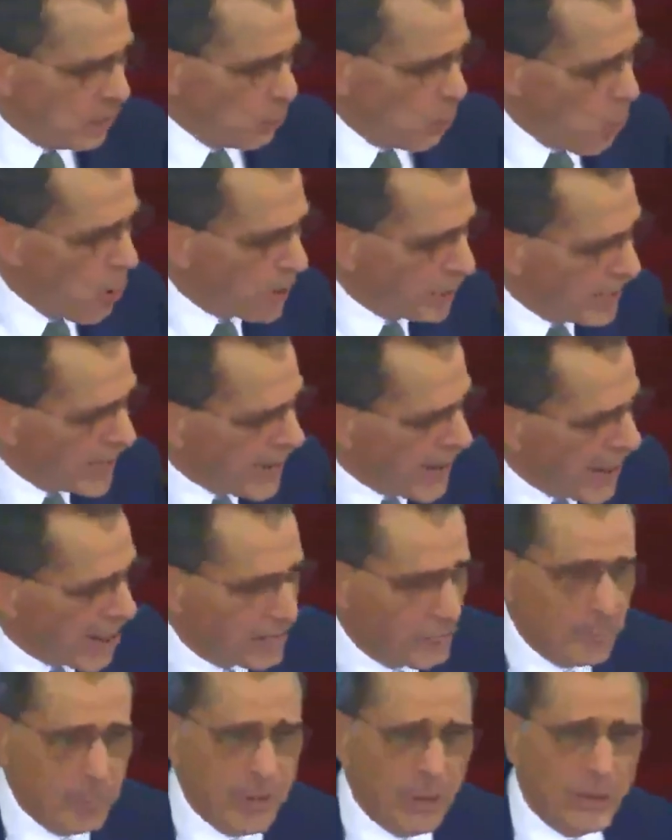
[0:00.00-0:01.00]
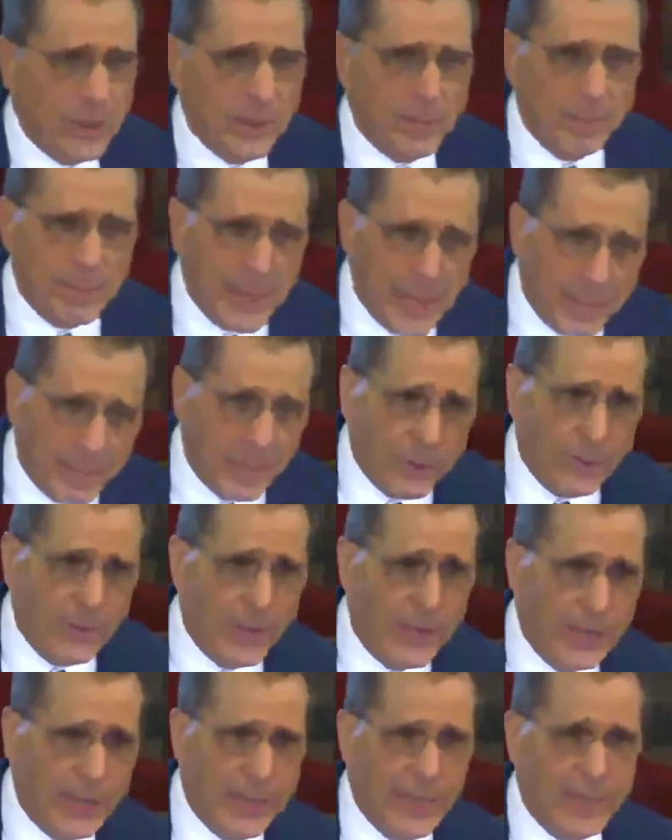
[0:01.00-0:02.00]
1.5 billion
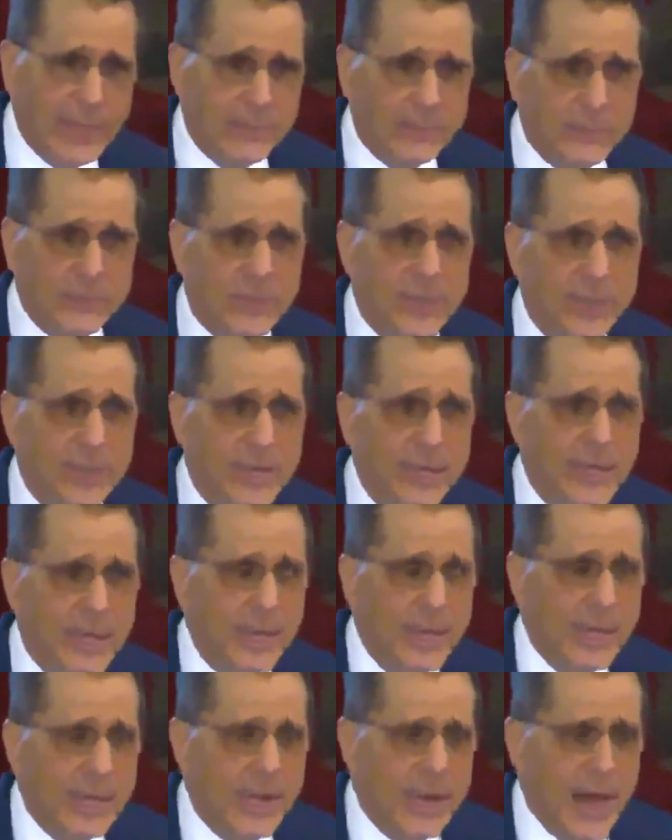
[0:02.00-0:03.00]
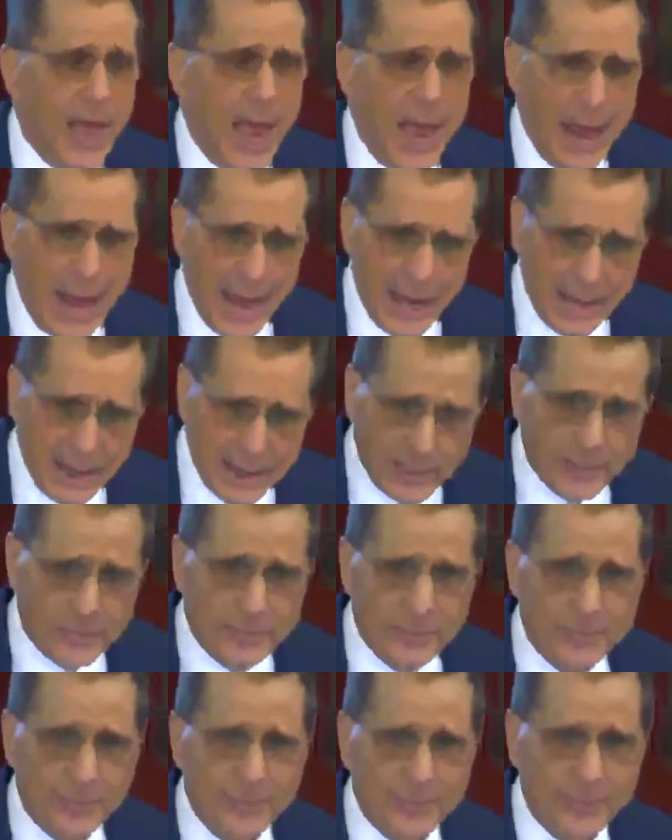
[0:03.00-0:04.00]
people at least, and
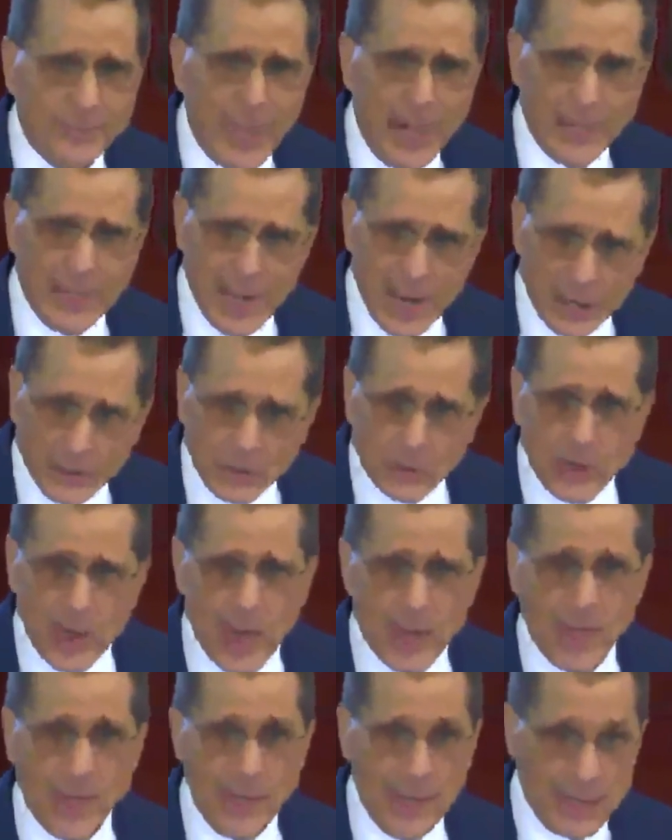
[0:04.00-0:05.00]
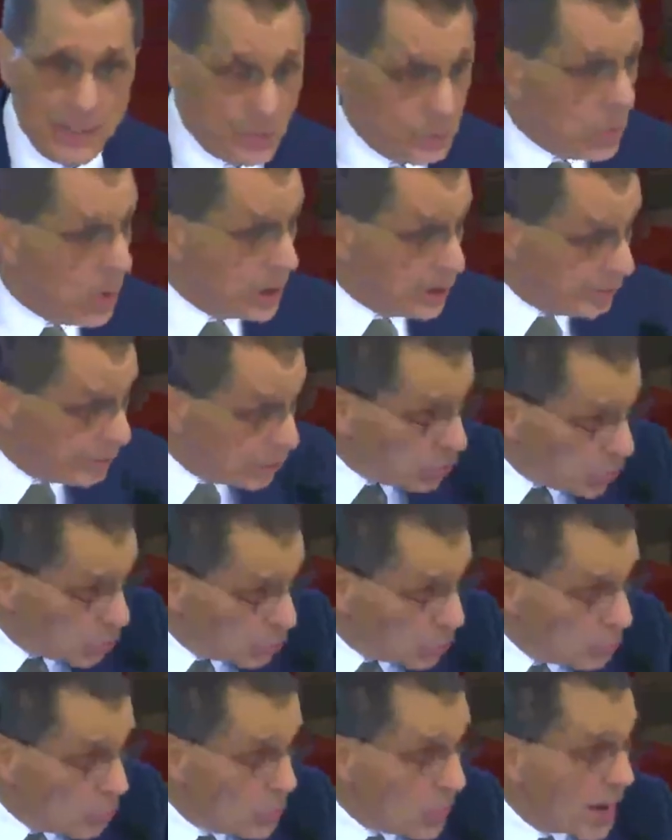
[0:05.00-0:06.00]
I dare say that each one of
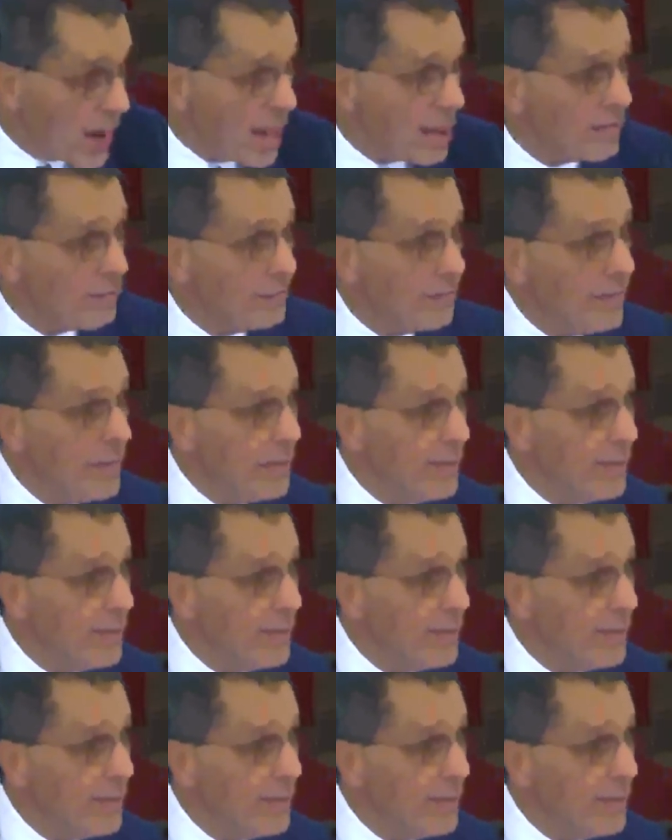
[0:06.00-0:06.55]
you have